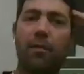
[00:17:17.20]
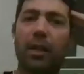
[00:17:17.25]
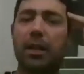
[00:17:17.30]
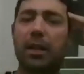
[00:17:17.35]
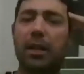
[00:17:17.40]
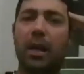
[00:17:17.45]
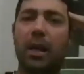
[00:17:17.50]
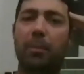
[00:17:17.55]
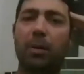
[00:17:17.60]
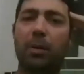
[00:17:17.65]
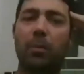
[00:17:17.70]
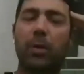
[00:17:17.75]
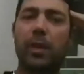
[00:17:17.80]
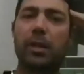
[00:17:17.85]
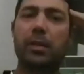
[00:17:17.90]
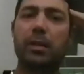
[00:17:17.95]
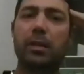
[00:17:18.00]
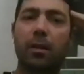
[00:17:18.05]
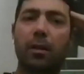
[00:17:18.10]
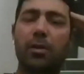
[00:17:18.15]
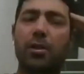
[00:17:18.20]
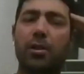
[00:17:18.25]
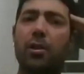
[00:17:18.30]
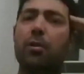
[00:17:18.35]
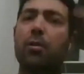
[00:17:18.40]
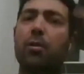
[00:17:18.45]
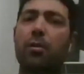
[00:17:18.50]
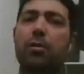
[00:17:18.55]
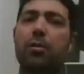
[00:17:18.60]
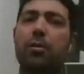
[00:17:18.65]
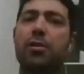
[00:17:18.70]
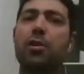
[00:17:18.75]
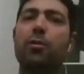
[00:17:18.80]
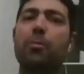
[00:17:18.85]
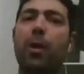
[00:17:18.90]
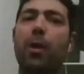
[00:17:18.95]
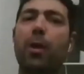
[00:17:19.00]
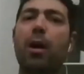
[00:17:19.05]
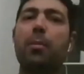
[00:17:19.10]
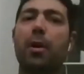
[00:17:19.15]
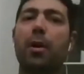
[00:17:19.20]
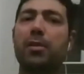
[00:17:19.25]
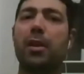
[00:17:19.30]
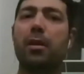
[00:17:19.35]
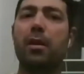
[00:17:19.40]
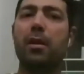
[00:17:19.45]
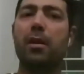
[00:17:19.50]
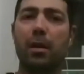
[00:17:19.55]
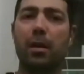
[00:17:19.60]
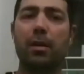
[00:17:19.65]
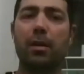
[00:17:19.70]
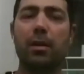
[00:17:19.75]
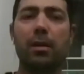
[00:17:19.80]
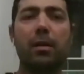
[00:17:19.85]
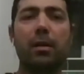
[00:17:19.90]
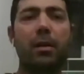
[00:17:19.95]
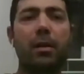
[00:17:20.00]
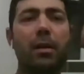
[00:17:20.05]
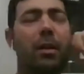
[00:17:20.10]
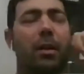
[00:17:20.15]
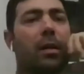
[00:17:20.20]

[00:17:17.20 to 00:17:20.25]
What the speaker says: couple of weeks? Because you're mobile, so yeah.